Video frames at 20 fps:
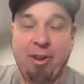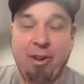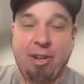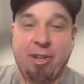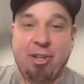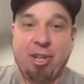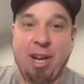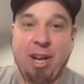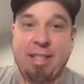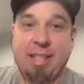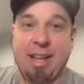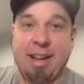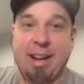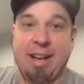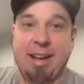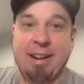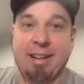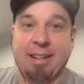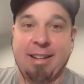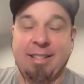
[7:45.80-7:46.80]
You can check that
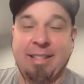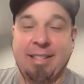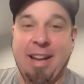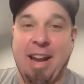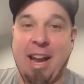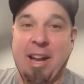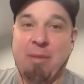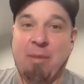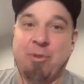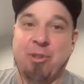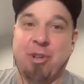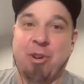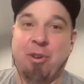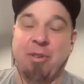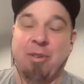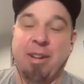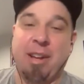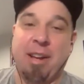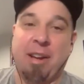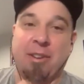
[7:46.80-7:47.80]
out on Stadium
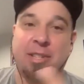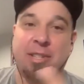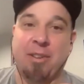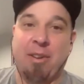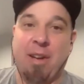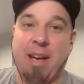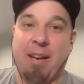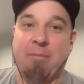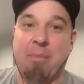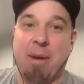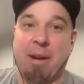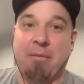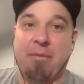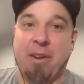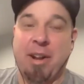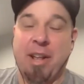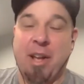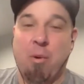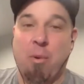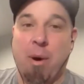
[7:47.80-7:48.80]
Journey. I also have my
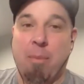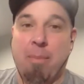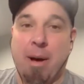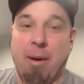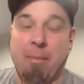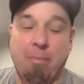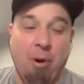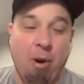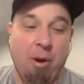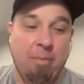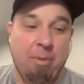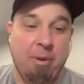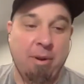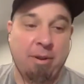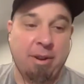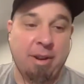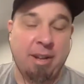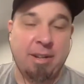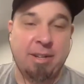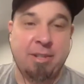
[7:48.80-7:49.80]
video up on
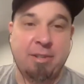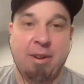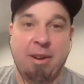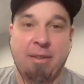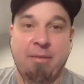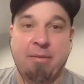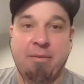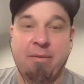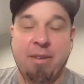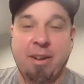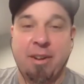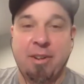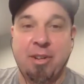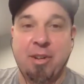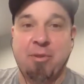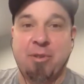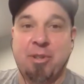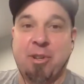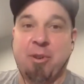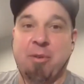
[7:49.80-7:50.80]
Ballpark Hunter on on
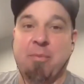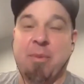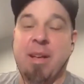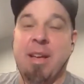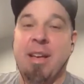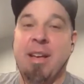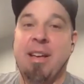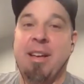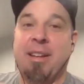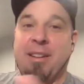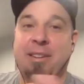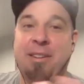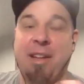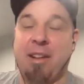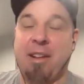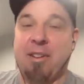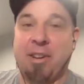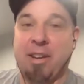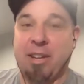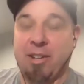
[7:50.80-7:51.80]
YouTube.
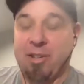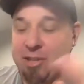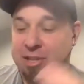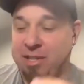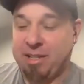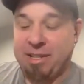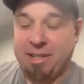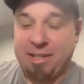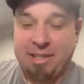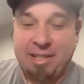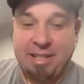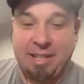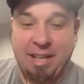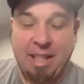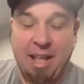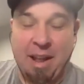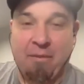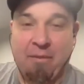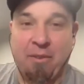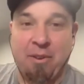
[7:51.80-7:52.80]
And you could just see
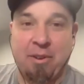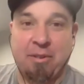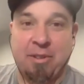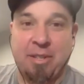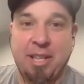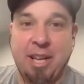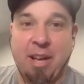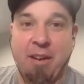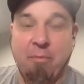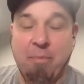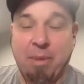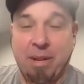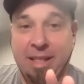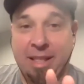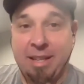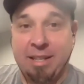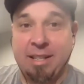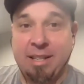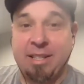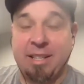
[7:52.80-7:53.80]
that for yourself. But
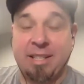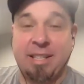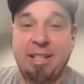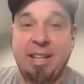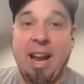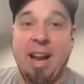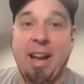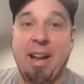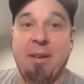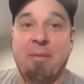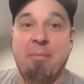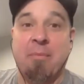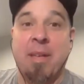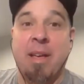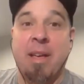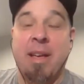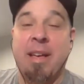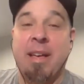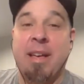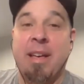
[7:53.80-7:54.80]
this is a stadium
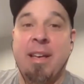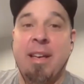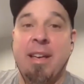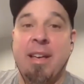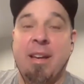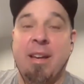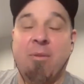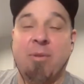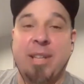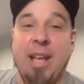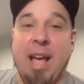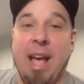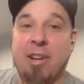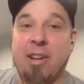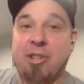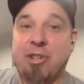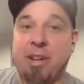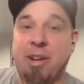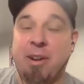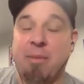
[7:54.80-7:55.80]
it was
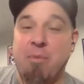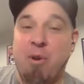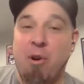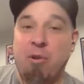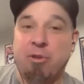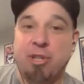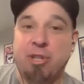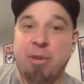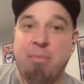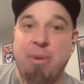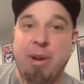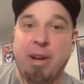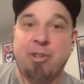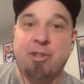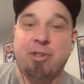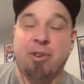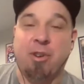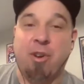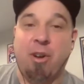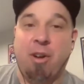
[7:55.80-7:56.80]
actually an emotion
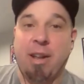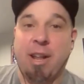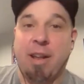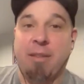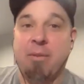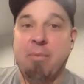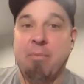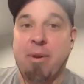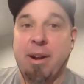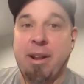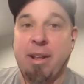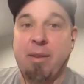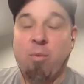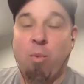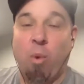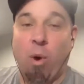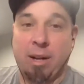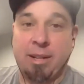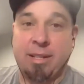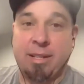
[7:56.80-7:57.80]
picture called Everybody
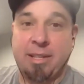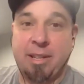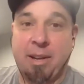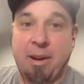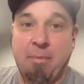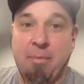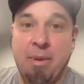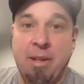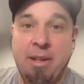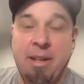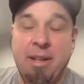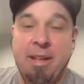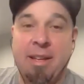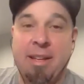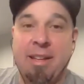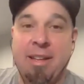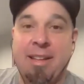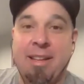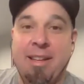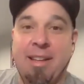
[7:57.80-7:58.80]
Wants Some.
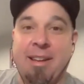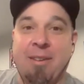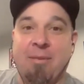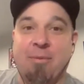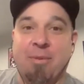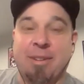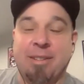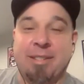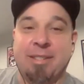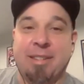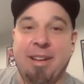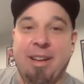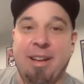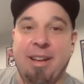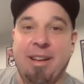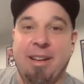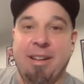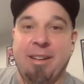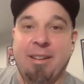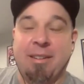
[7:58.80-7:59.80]
It was
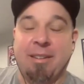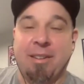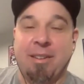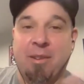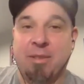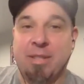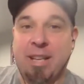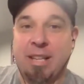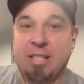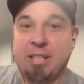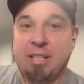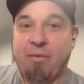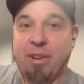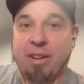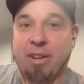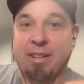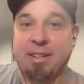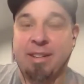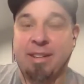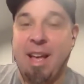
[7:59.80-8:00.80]
uh, used oh, as wow.
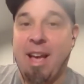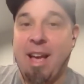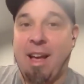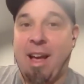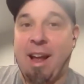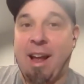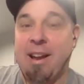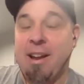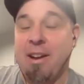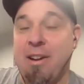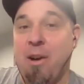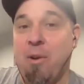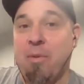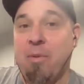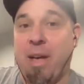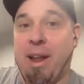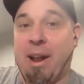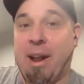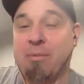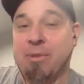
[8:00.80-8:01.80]
a yeah. I know
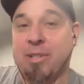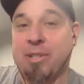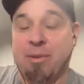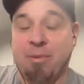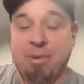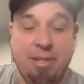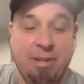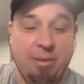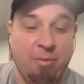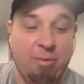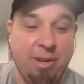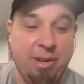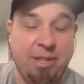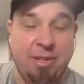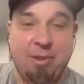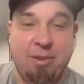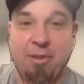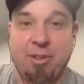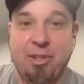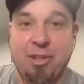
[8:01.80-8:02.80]
that. I was doing some
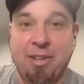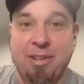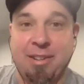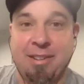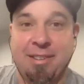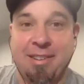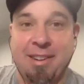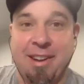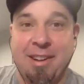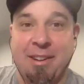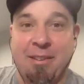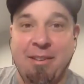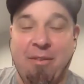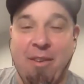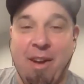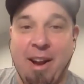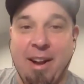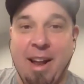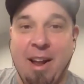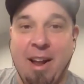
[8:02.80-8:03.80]
research and and you
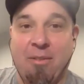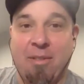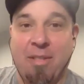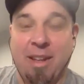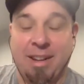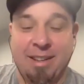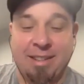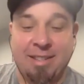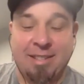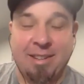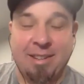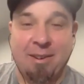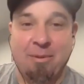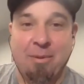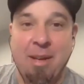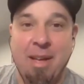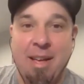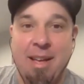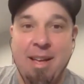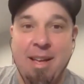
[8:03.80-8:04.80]
find out things.
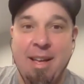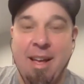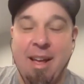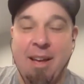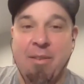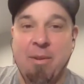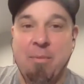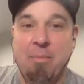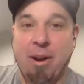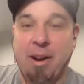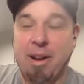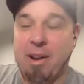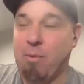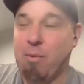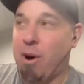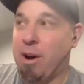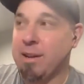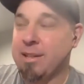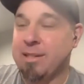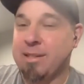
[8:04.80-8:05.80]
So everybody yeah,
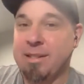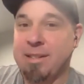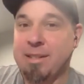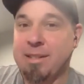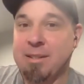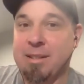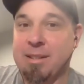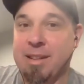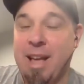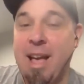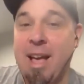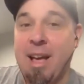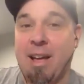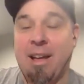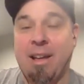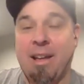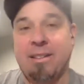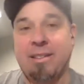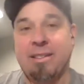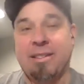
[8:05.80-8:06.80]
wants yeah.
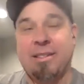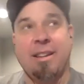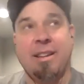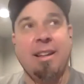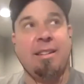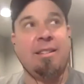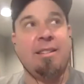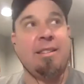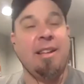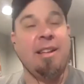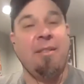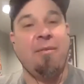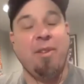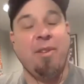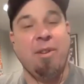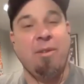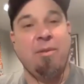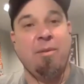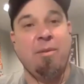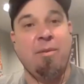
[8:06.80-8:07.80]
It's it if
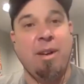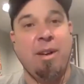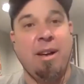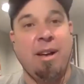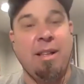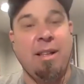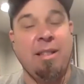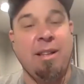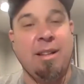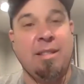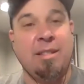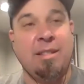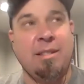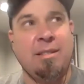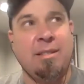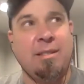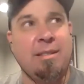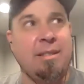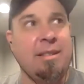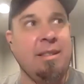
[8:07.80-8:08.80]
you uh, it's
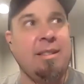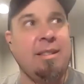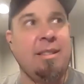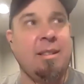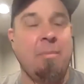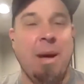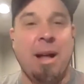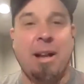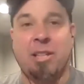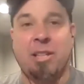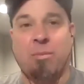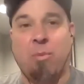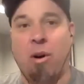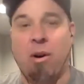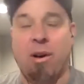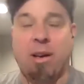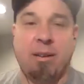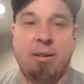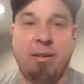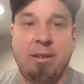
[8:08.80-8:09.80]
it's about a
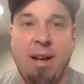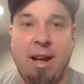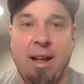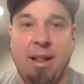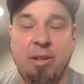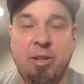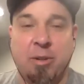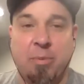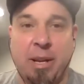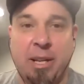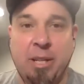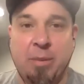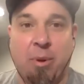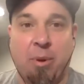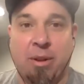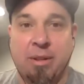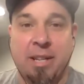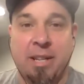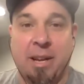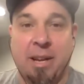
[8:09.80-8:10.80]
small college
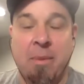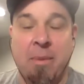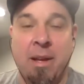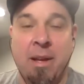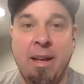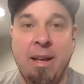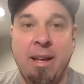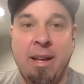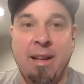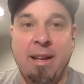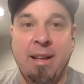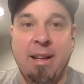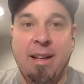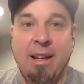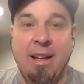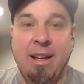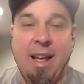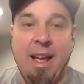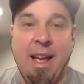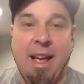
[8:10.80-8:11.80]
baseball team,
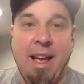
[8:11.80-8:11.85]
mm-hmm.